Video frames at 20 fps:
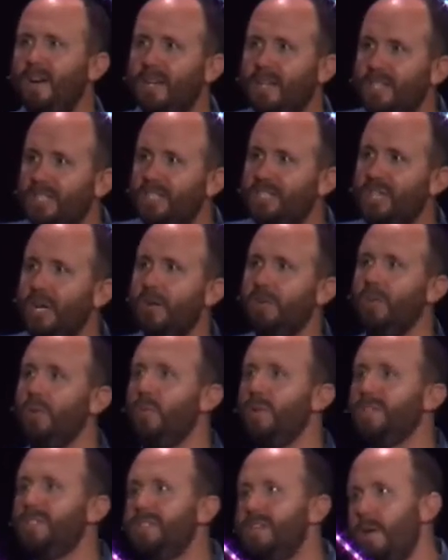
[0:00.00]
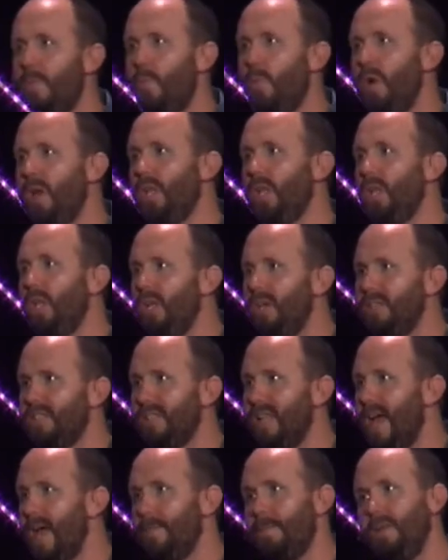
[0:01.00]
can show you what someone looks
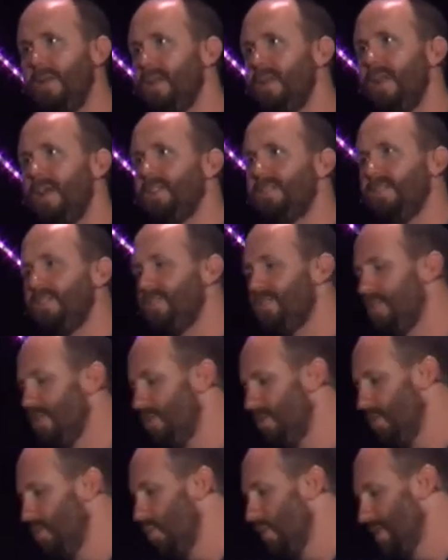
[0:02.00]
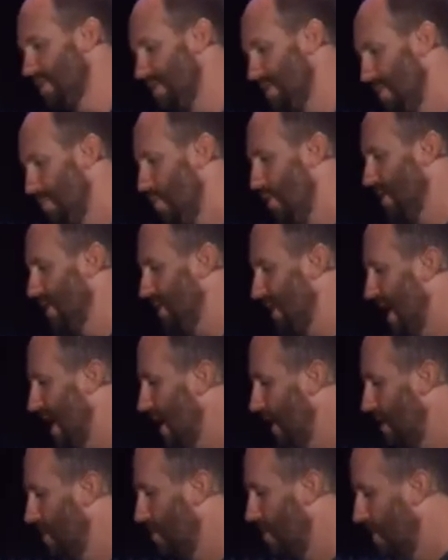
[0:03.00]
like, but it doesn't show you what someone's
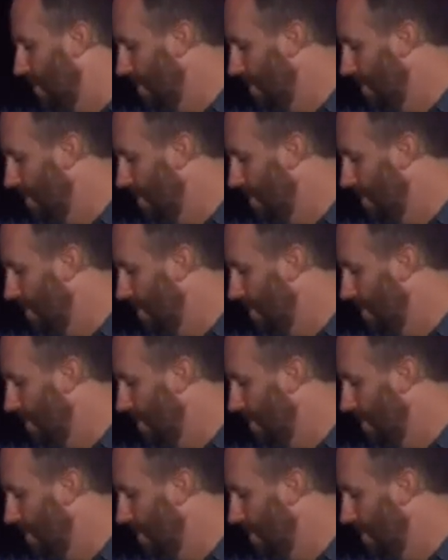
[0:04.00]
like. Come on.